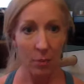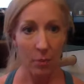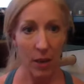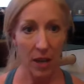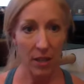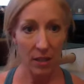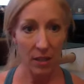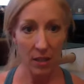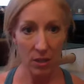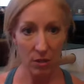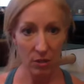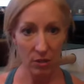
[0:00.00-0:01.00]
backs of the
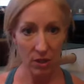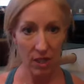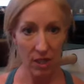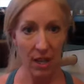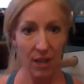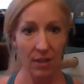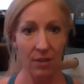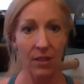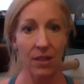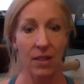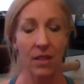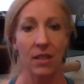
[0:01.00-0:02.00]
shoulders down,